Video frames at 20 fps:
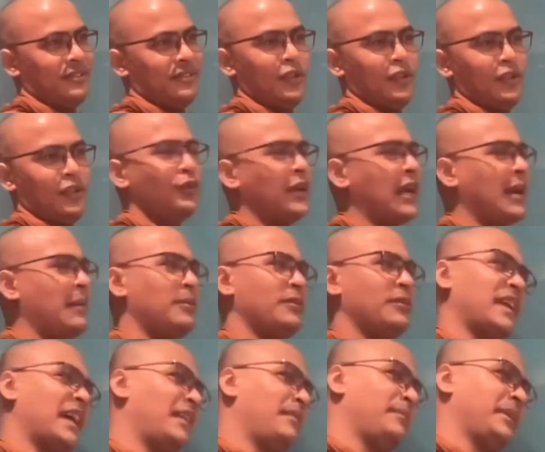You don't have to
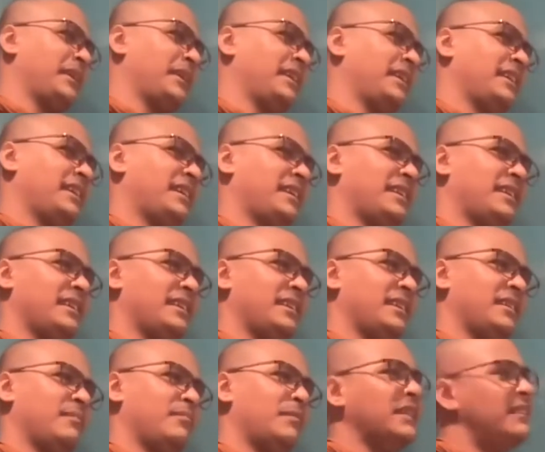tell me,
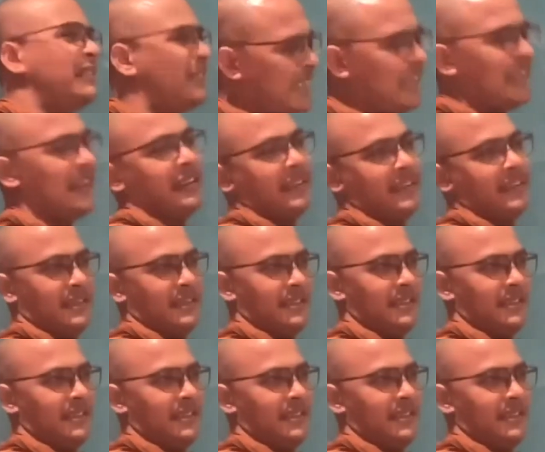but think.